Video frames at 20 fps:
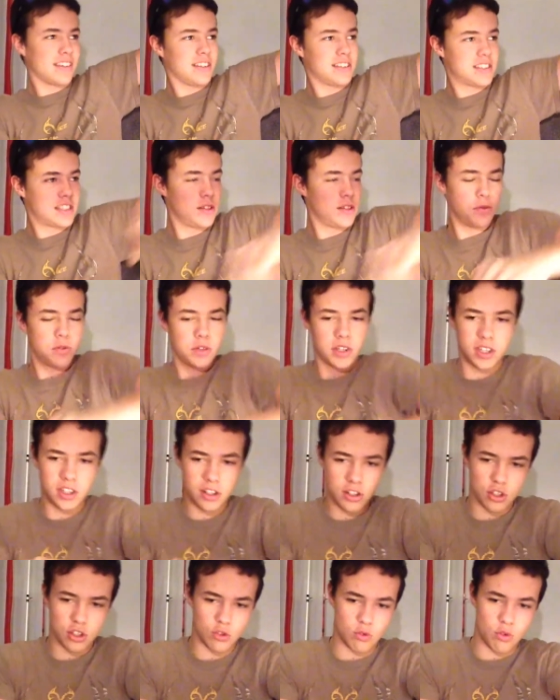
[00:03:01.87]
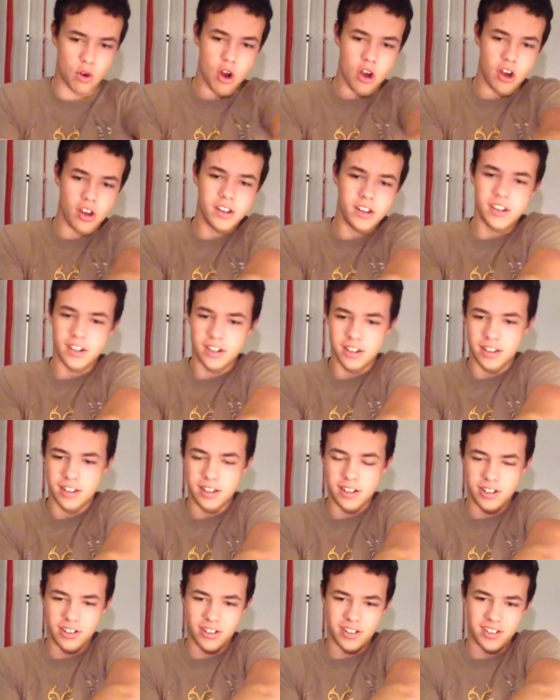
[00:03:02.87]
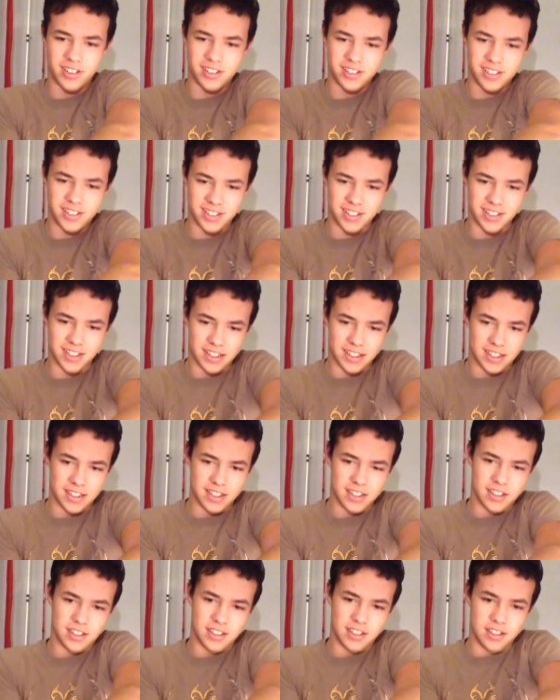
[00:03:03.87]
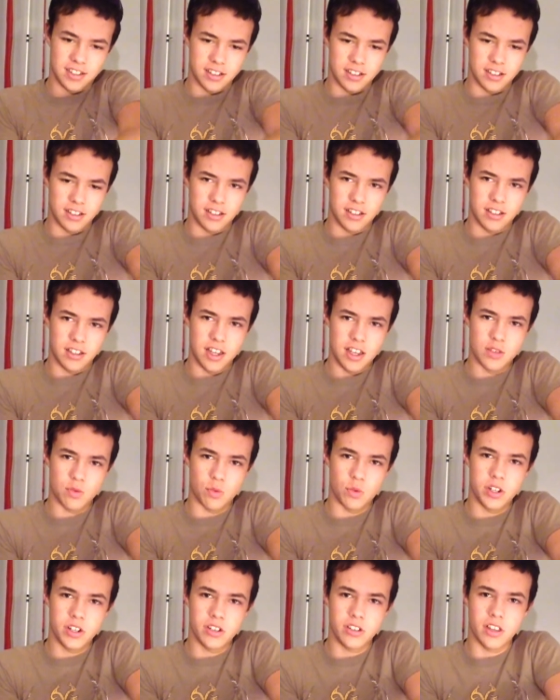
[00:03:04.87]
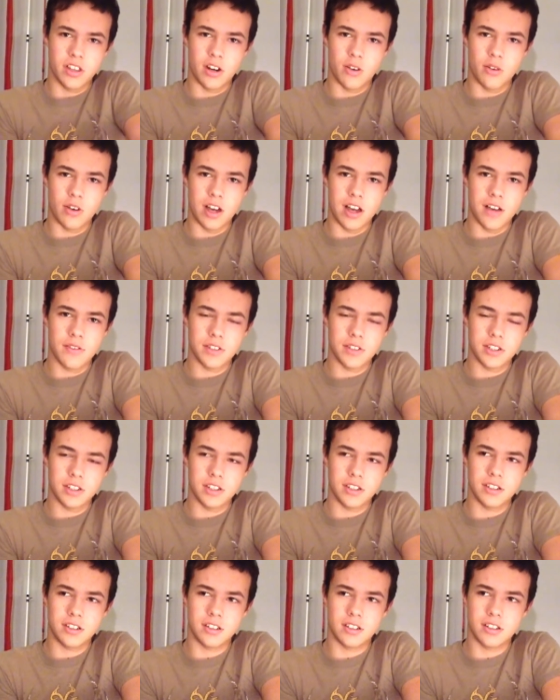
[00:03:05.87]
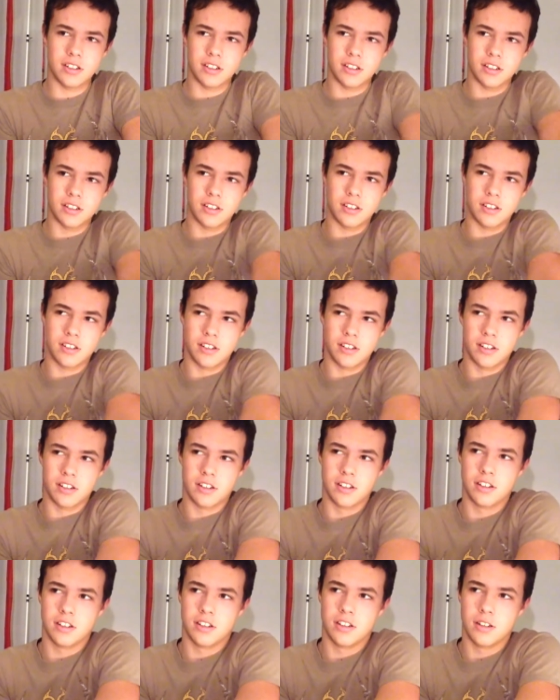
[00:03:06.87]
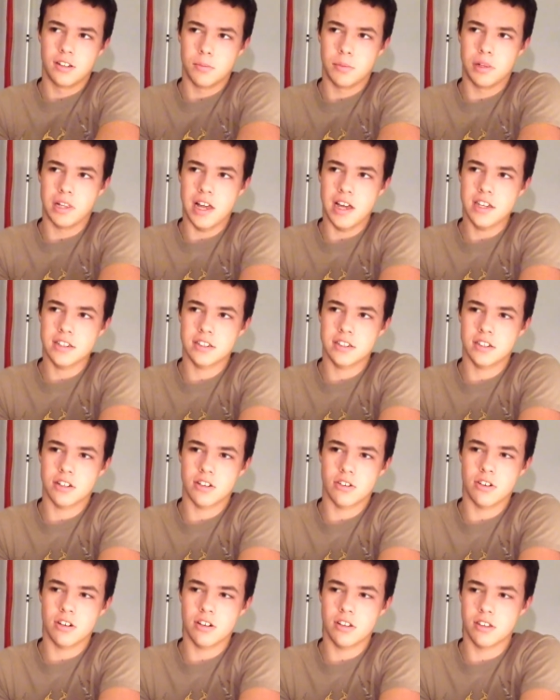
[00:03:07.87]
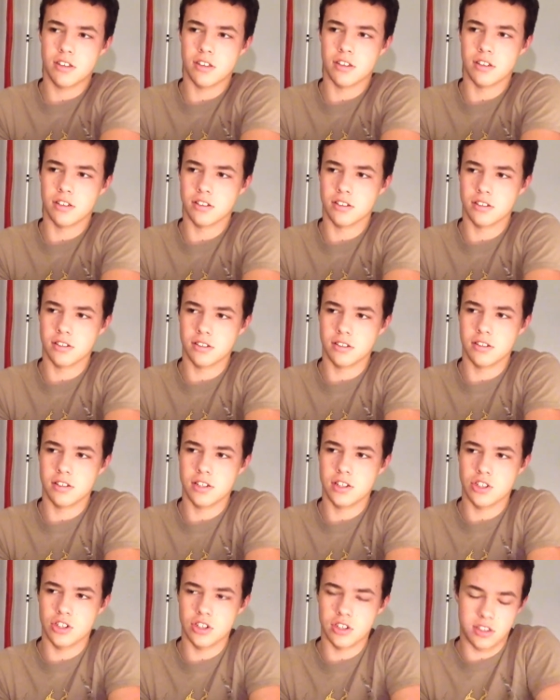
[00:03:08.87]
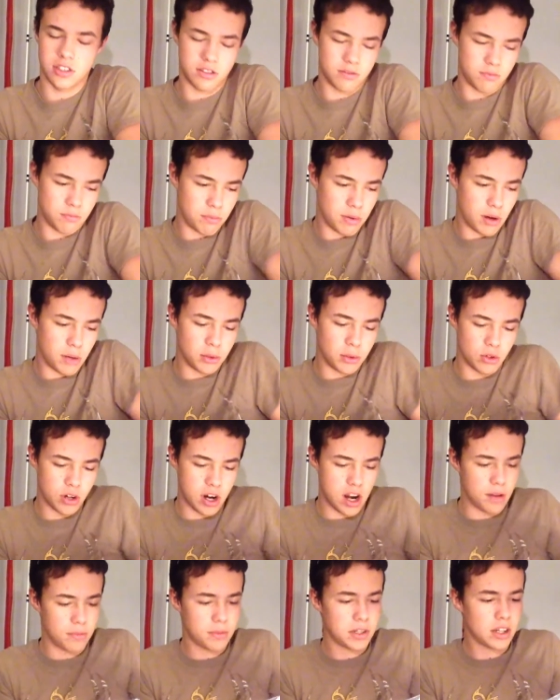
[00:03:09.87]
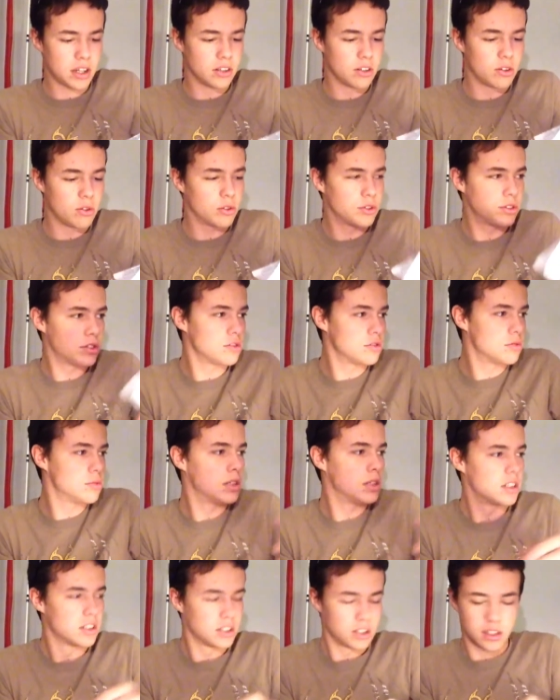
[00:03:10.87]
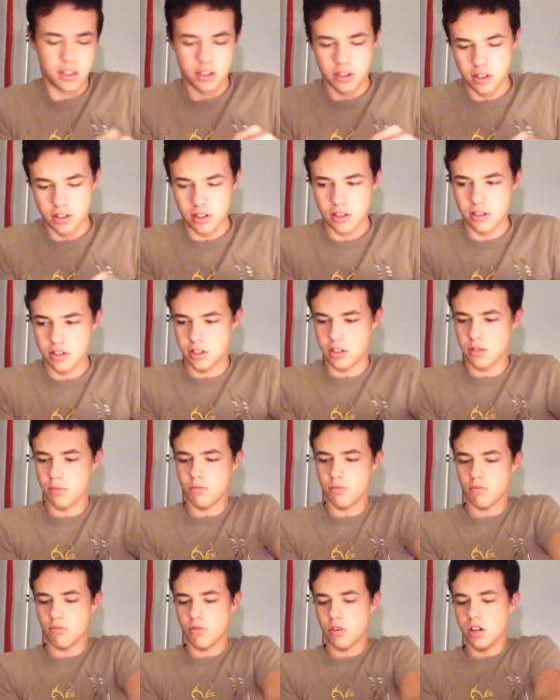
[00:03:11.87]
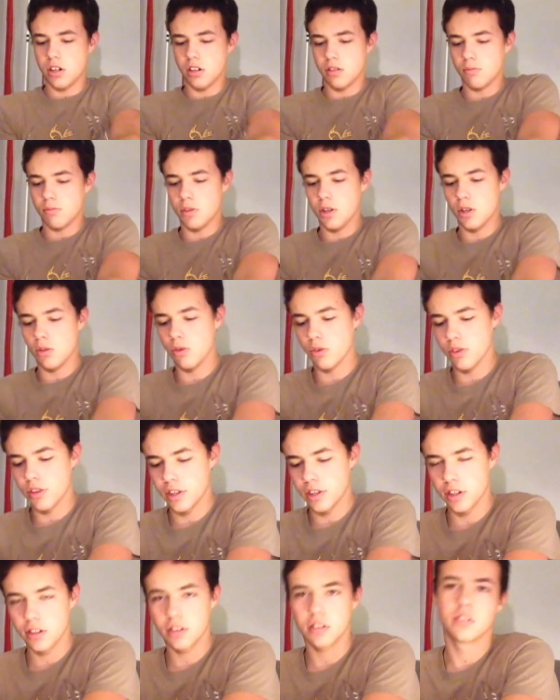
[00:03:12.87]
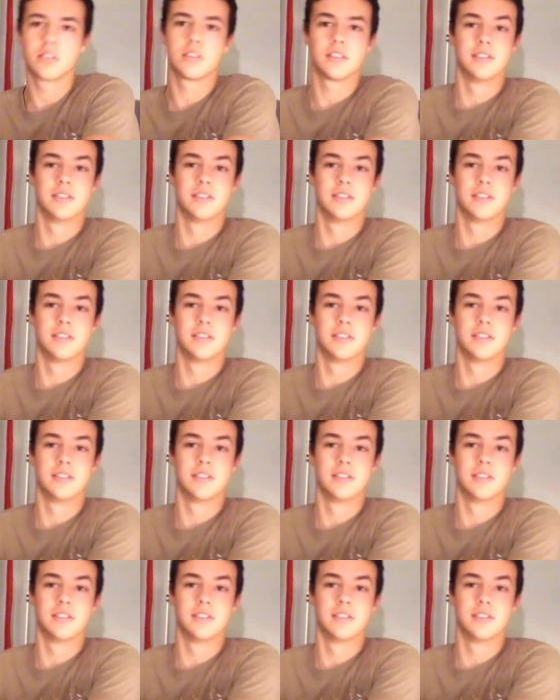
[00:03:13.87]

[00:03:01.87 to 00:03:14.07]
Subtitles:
See if we can get to the rod. There it is. That's weird. They don't have it in plastic or anything. It's just bubble wrap down the whole tube. There's some random note thing.